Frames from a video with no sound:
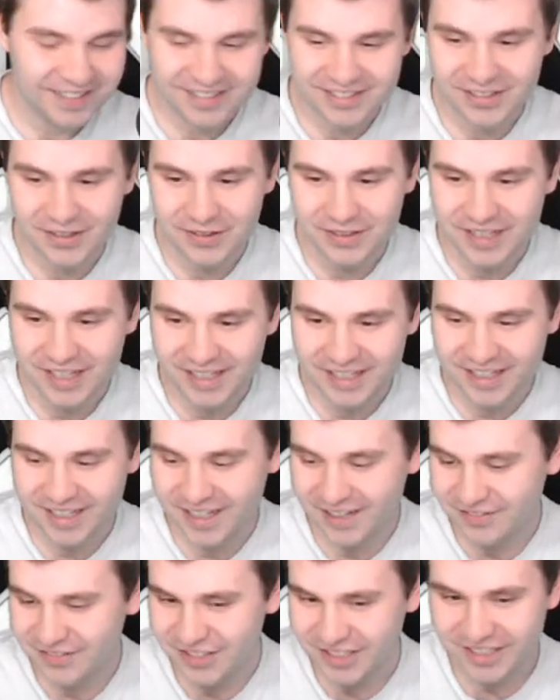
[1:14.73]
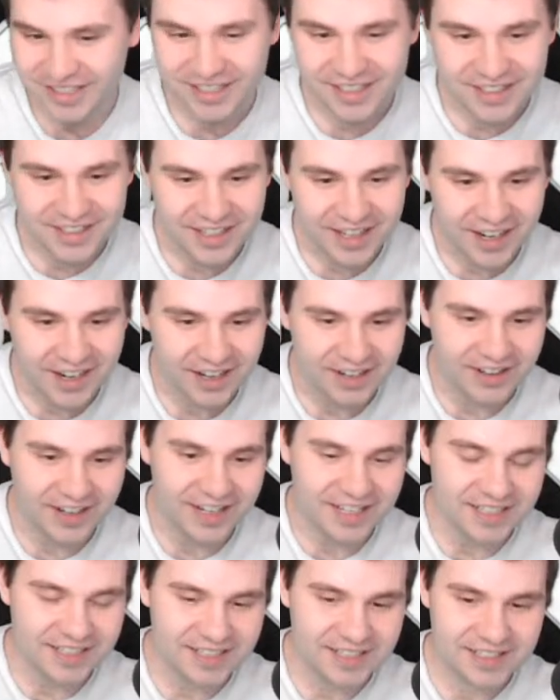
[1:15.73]
Yo, KKFG. All
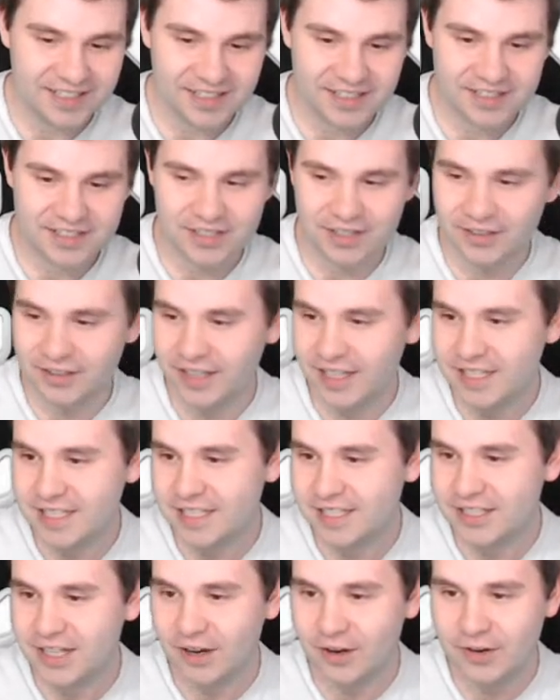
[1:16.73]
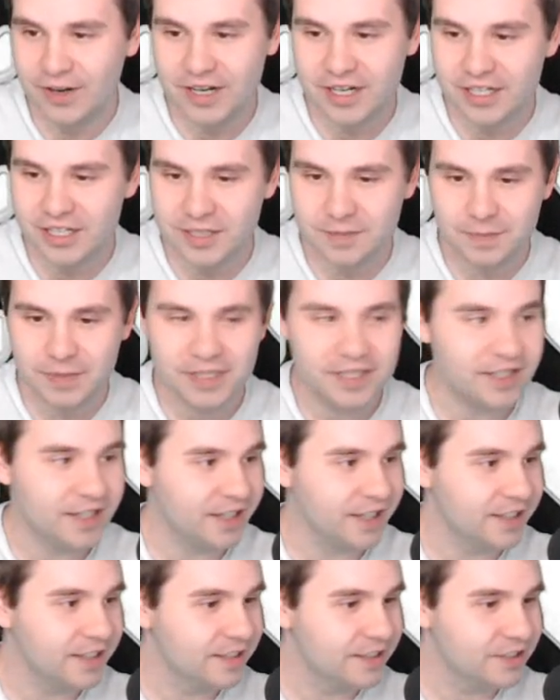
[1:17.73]
right. So let's already just
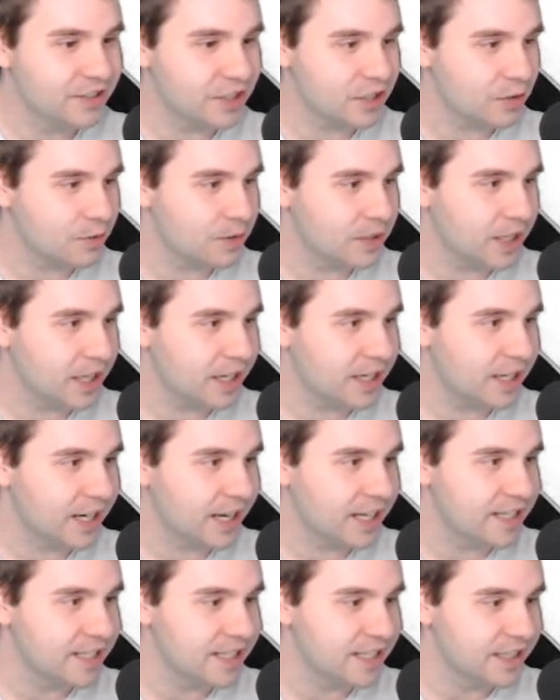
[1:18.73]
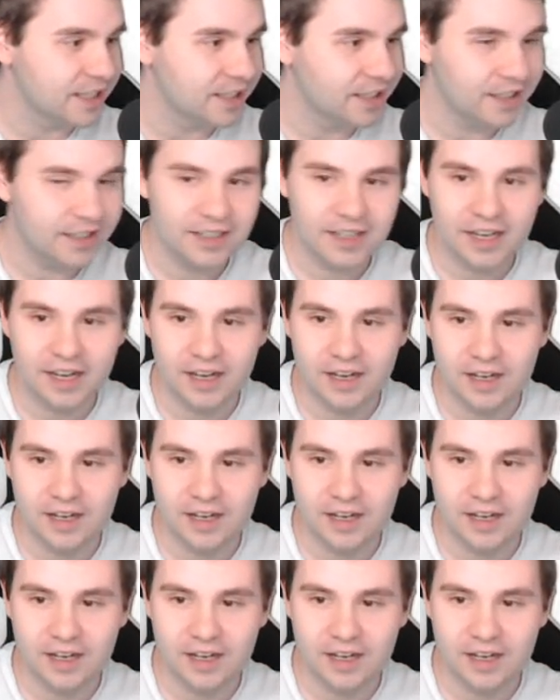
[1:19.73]
begin, just so we get an idea.